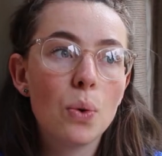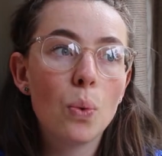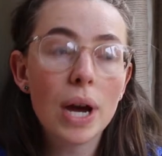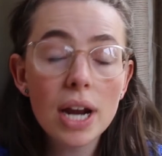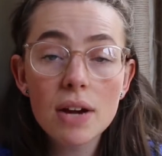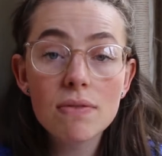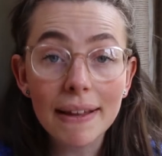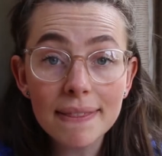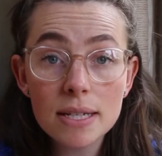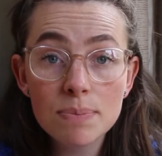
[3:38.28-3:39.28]
when I
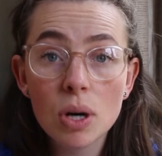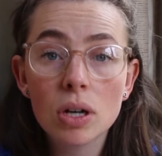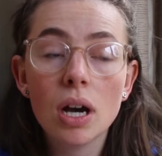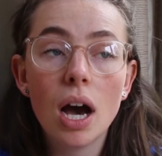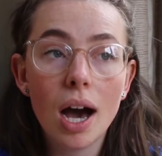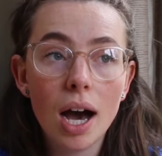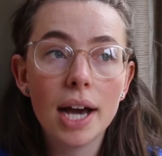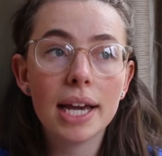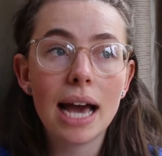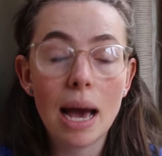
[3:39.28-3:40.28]
read this book,
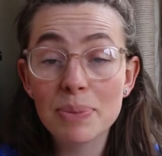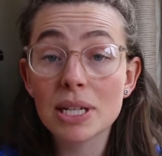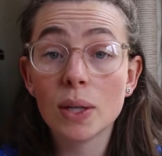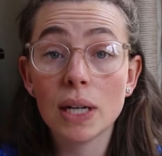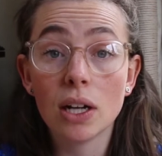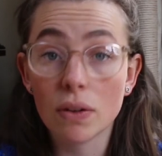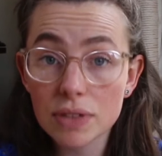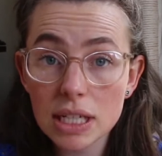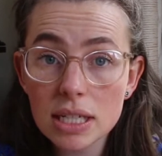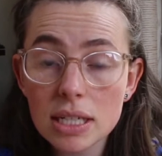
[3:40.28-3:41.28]
I absolutely
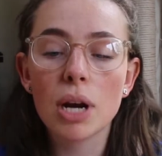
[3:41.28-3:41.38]
loved it,